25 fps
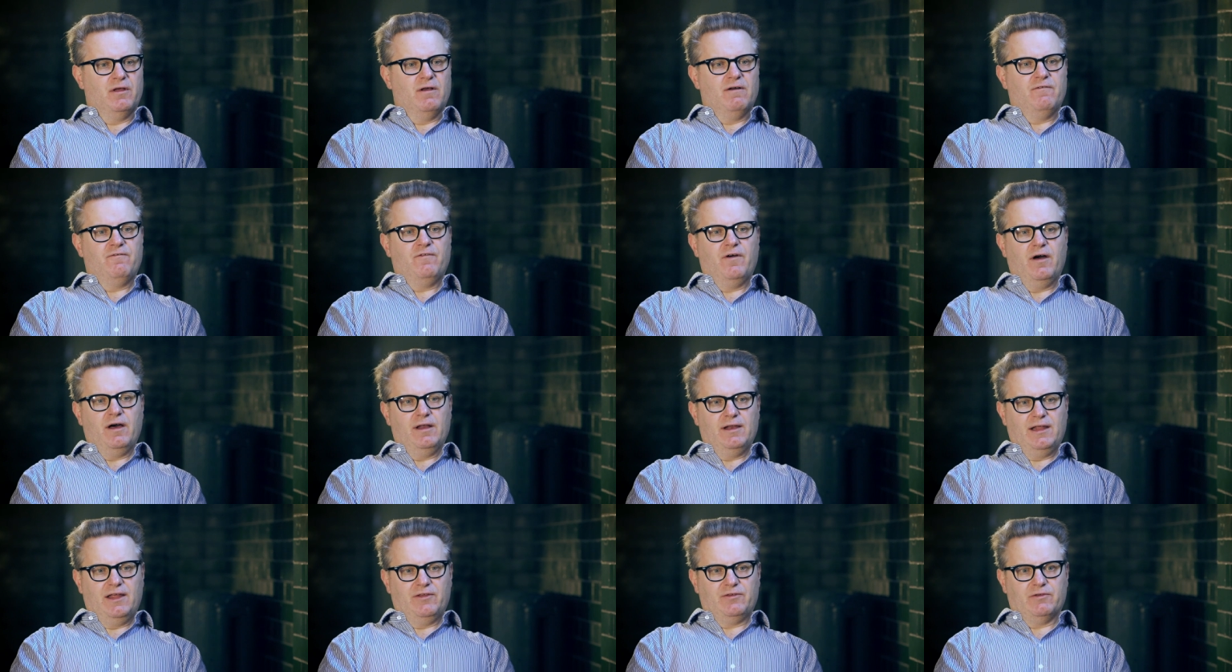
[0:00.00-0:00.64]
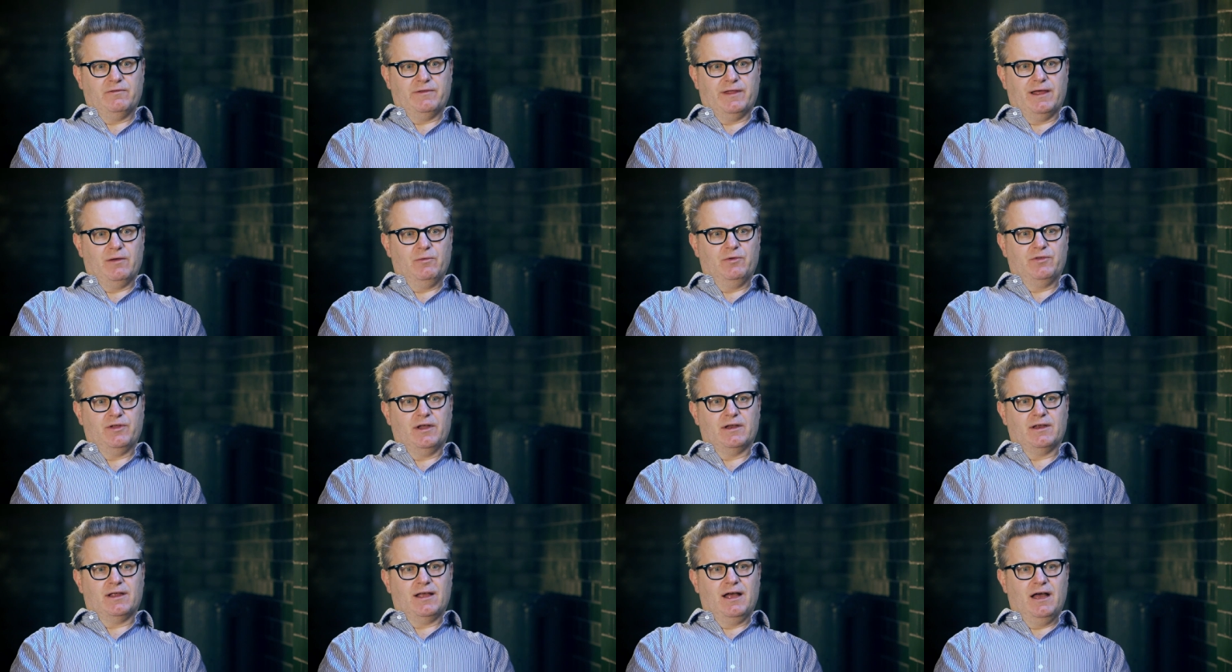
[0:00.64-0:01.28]
Far less of that was
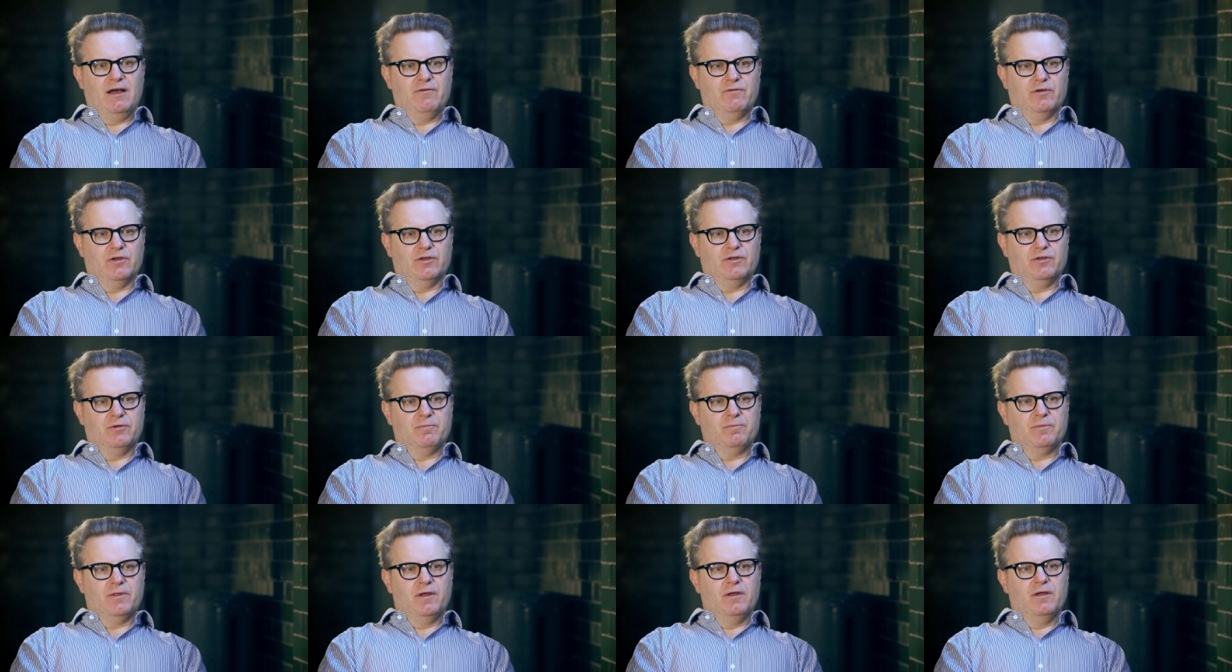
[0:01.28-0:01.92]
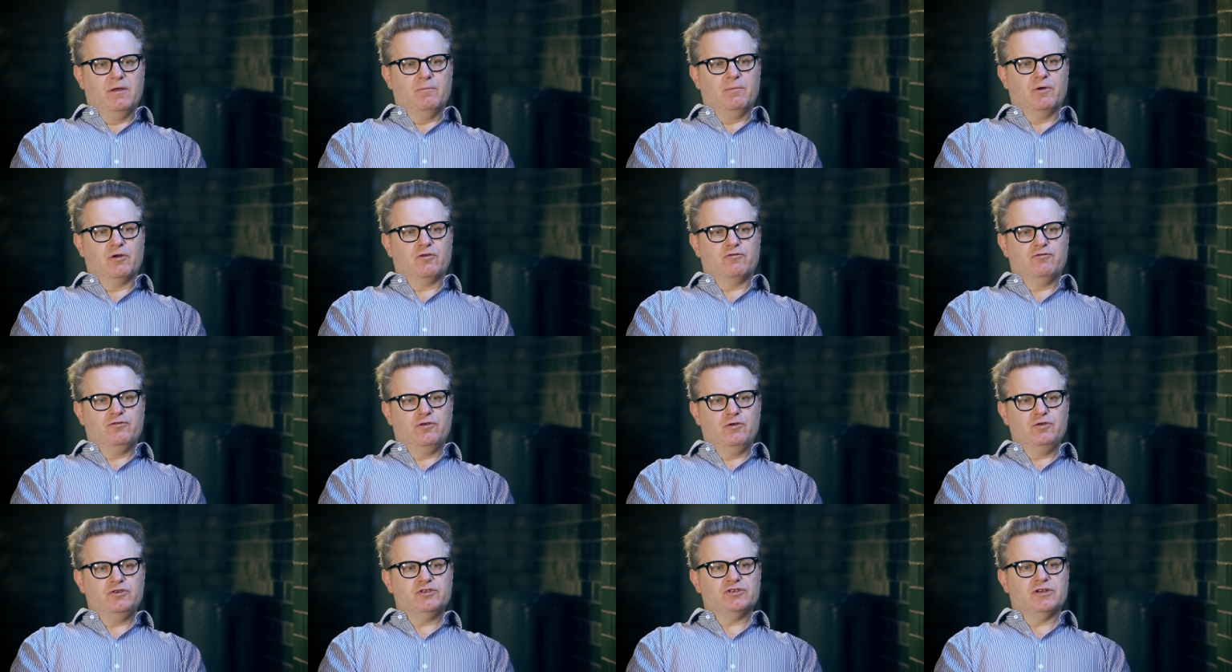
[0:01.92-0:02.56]
uncovered, but
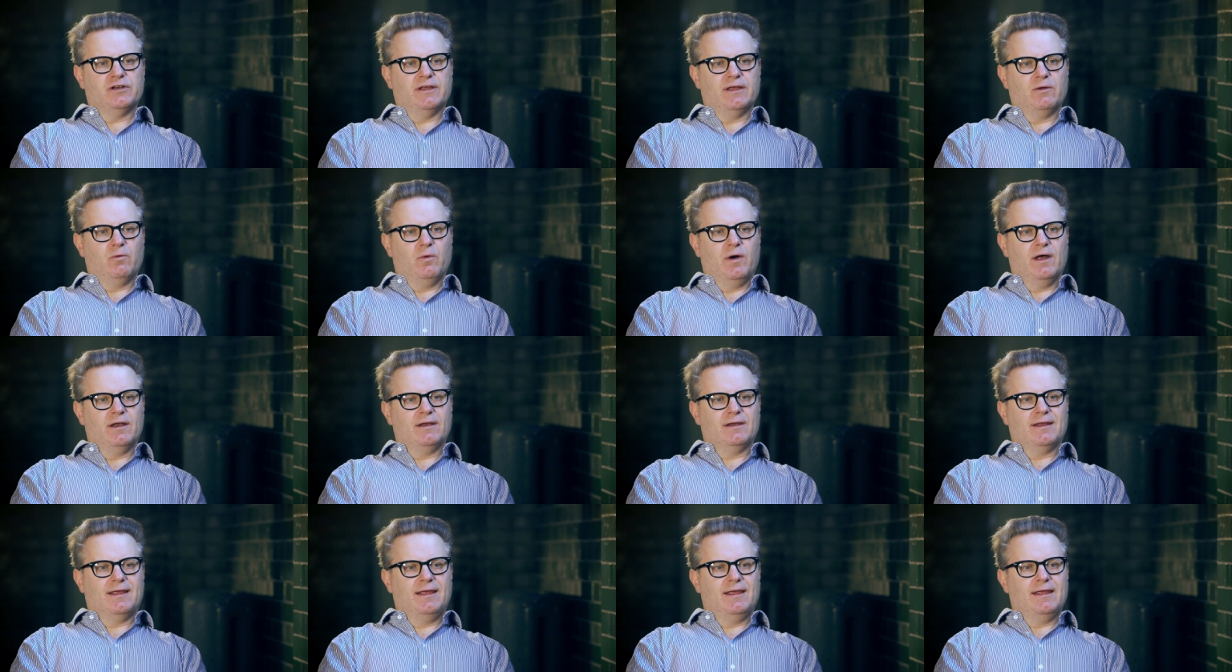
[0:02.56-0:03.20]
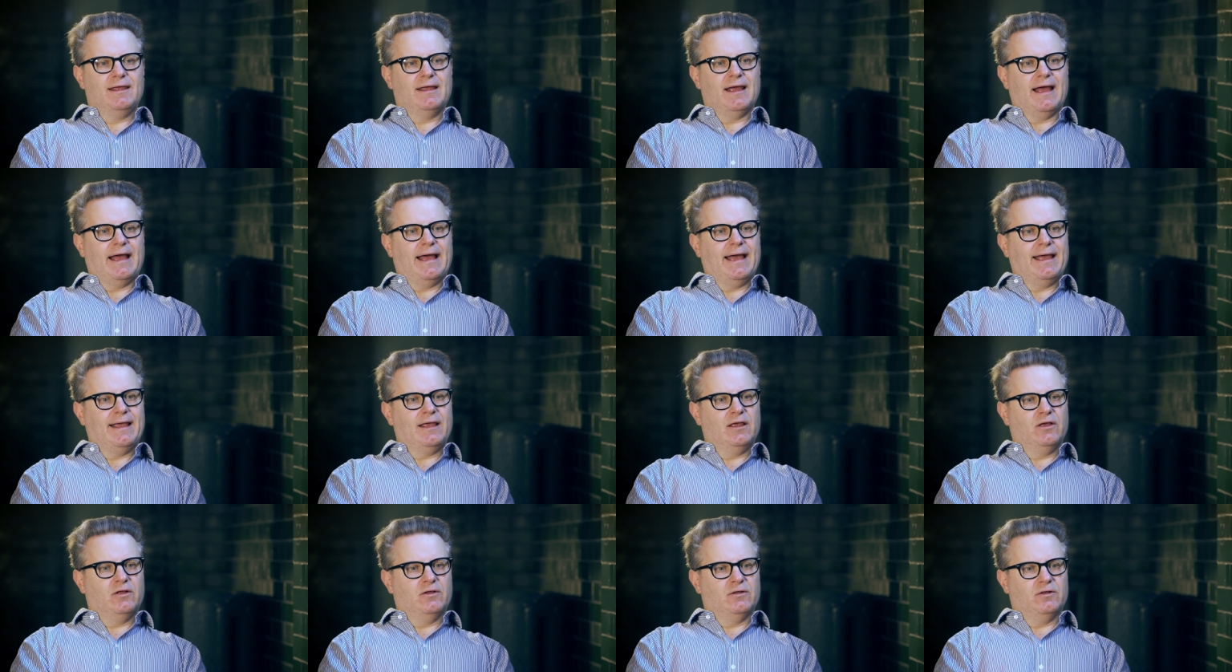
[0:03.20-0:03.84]
crucially, one key
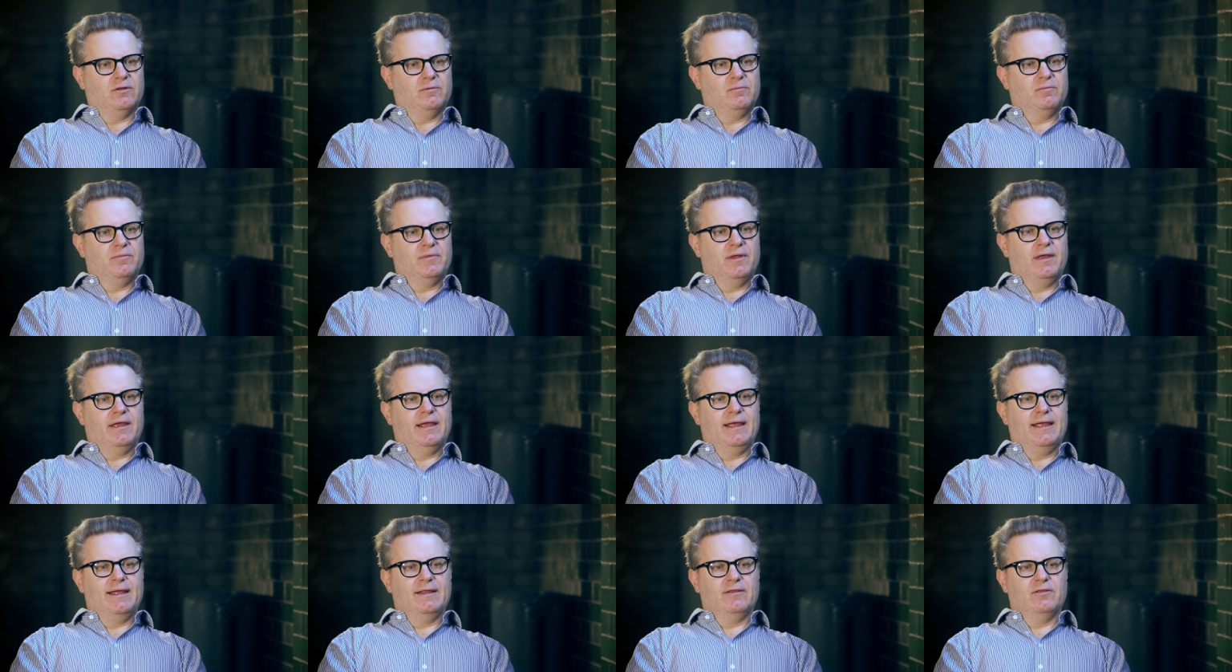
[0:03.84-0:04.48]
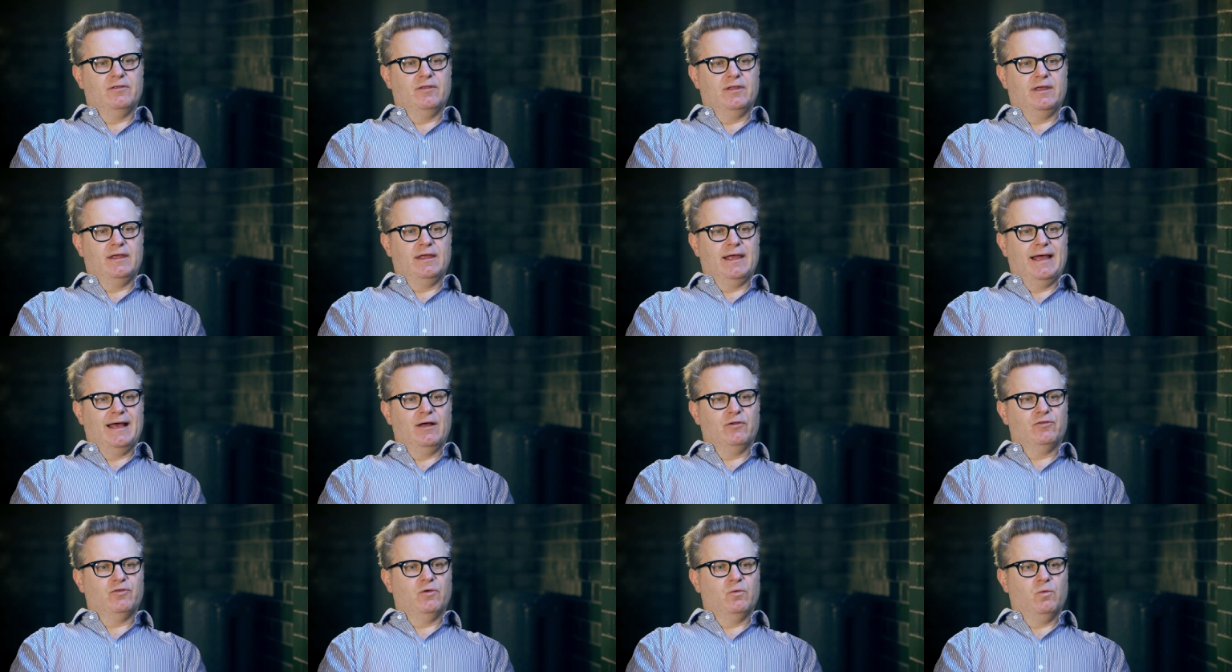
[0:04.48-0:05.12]
angle in the
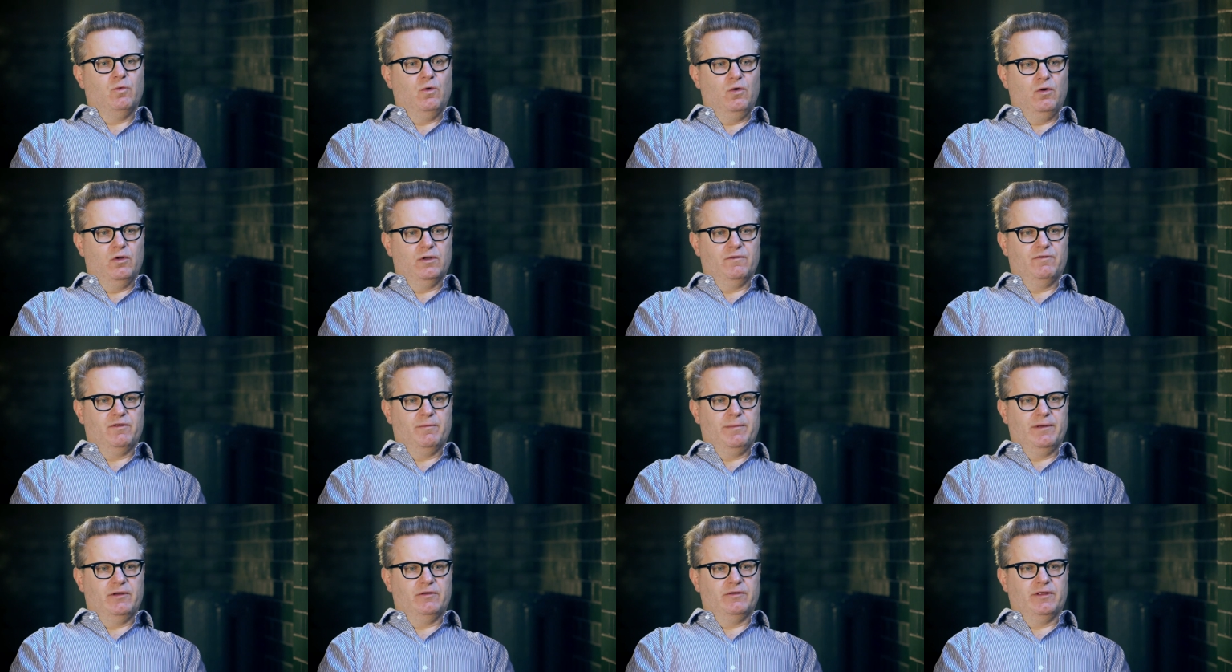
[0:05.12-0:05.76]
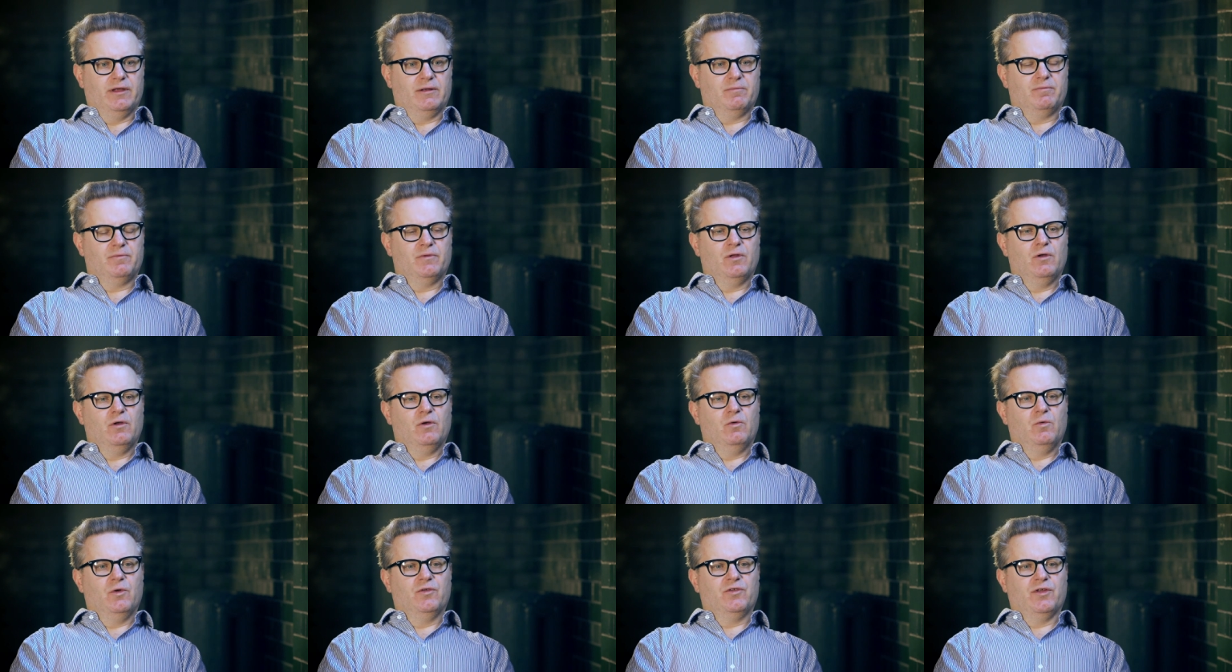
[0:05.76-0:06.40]
outer wall of the building
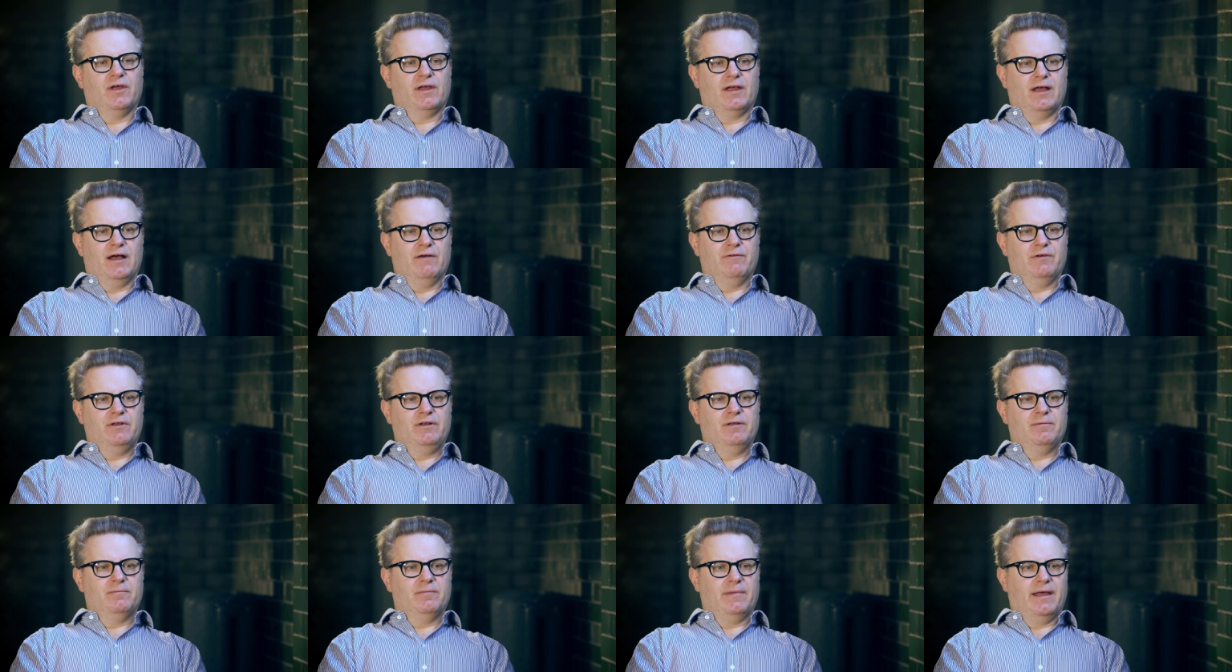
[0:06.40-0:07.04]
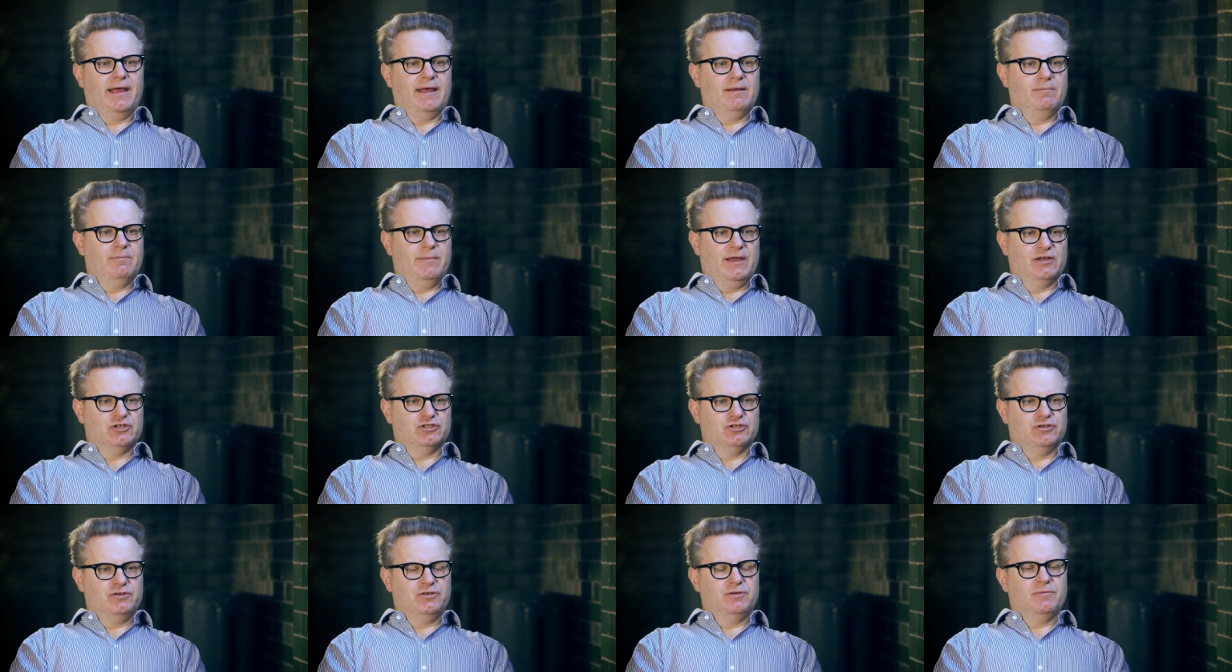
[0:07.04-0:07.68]
was uncovered and
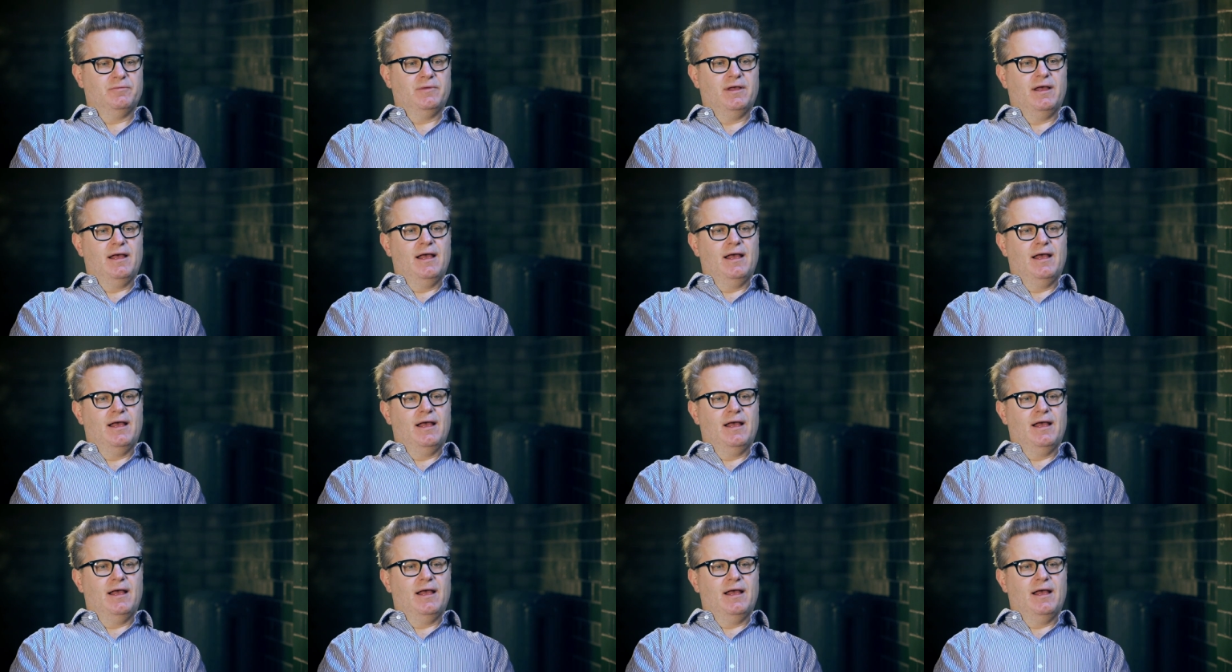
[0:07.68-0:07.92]
measured,